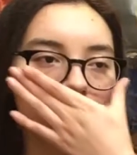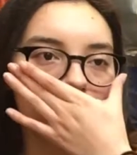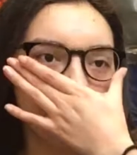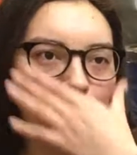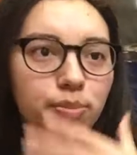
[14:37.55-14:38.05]

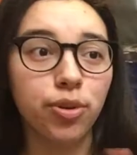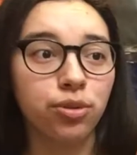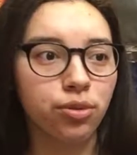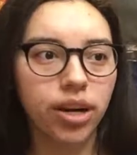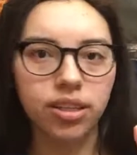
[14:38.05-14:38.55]
first
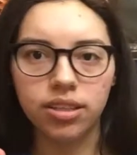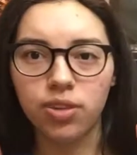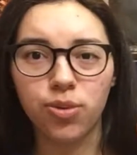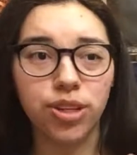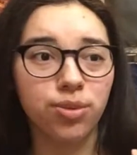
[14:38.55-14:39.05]
post-credit
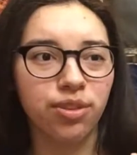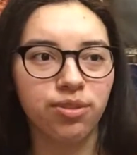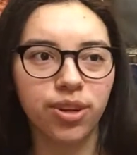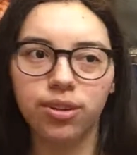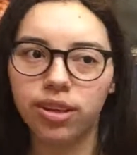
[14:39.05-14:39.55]
scene where it's
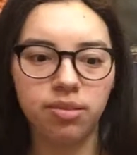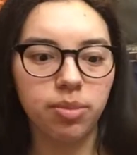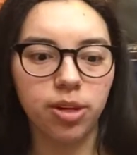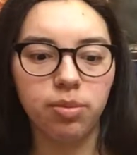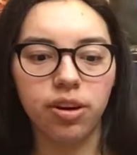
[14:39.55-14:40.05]
revealed that
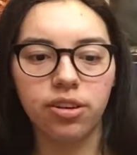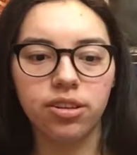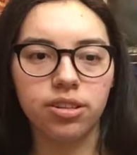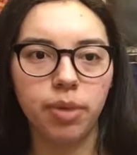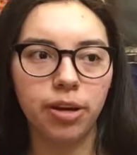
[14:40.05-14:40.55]
Peter Parker
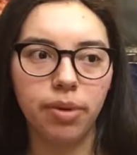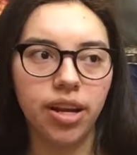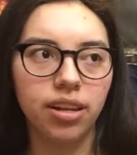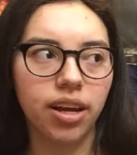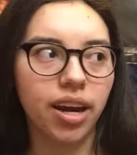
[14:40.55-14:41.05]
is
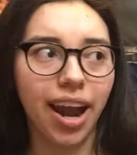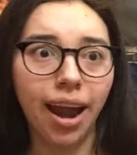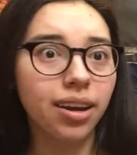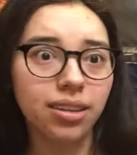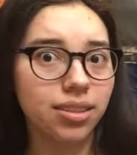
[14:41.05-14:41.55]
Spider-Man. Like,
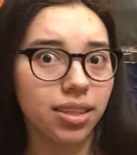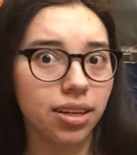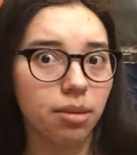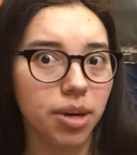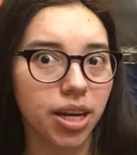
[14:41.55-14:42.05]
I didn't see that
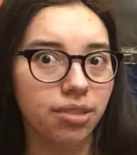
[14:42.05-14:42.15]
coming.